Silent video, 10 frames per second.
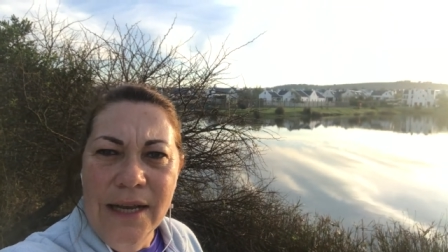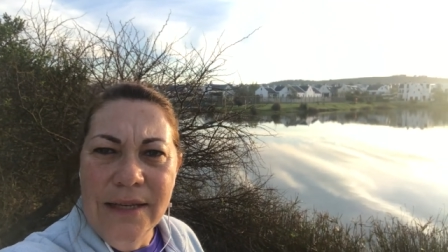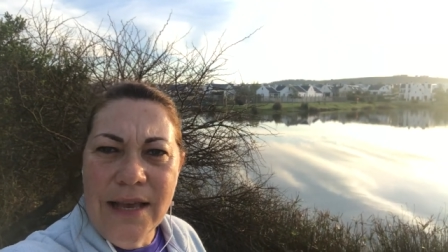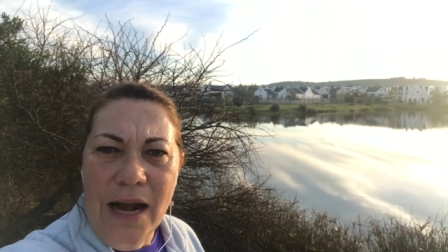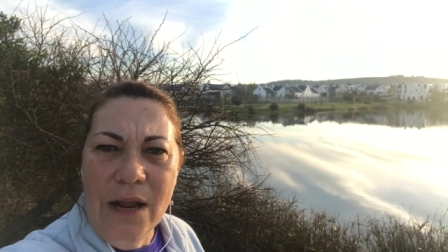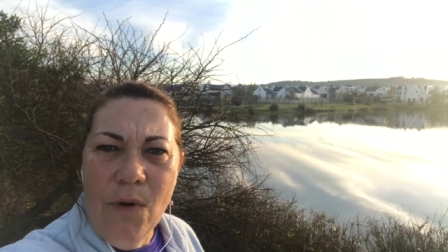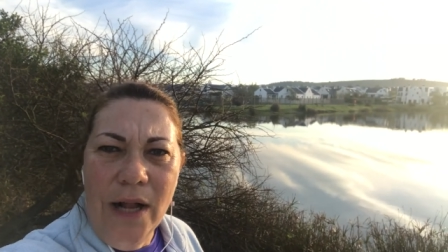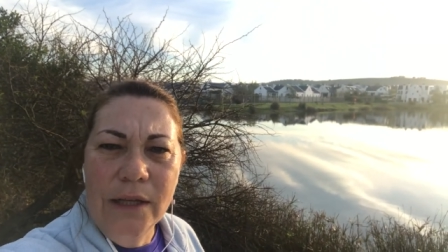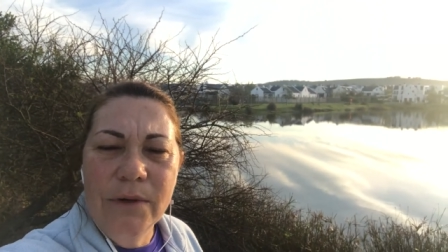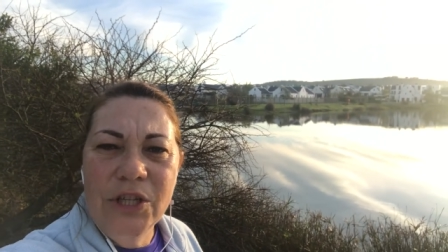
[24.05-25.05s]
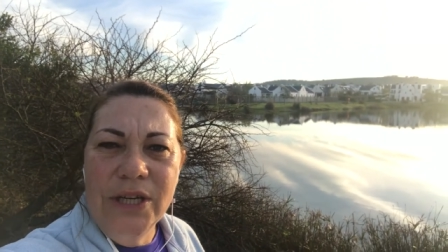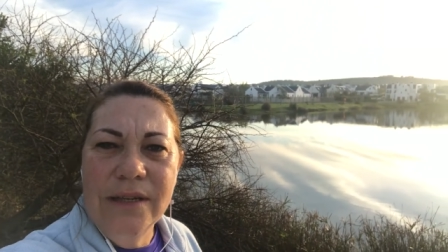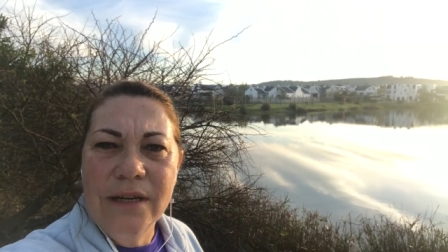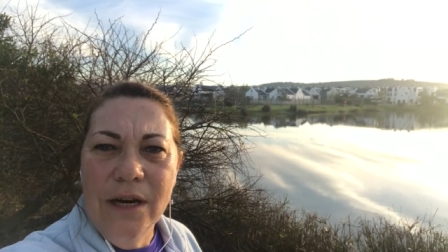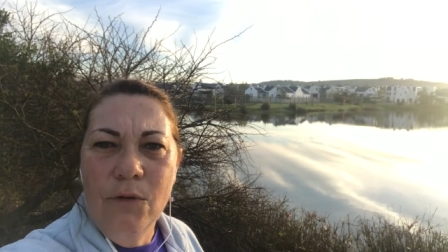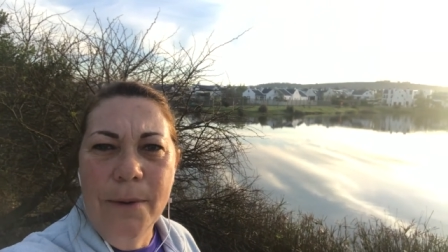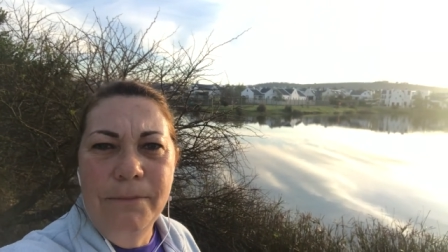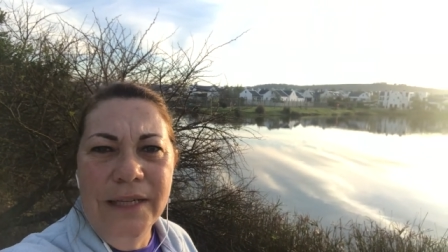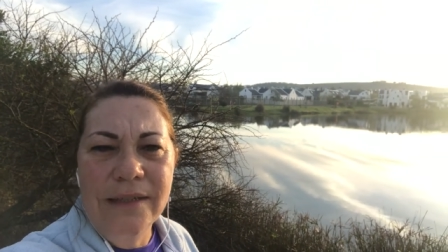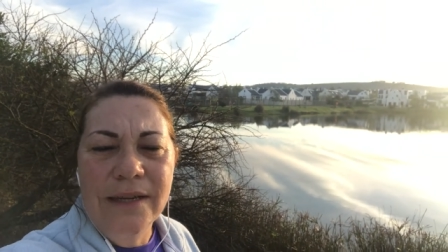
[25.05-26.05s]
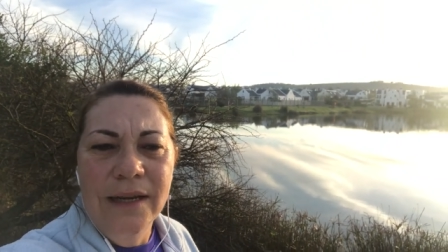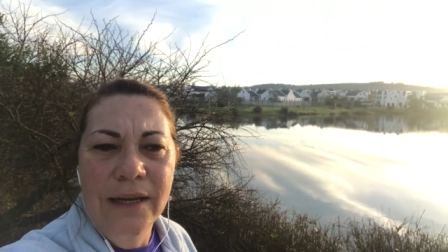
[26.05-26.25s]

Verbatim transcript: selling welding machines and equipment,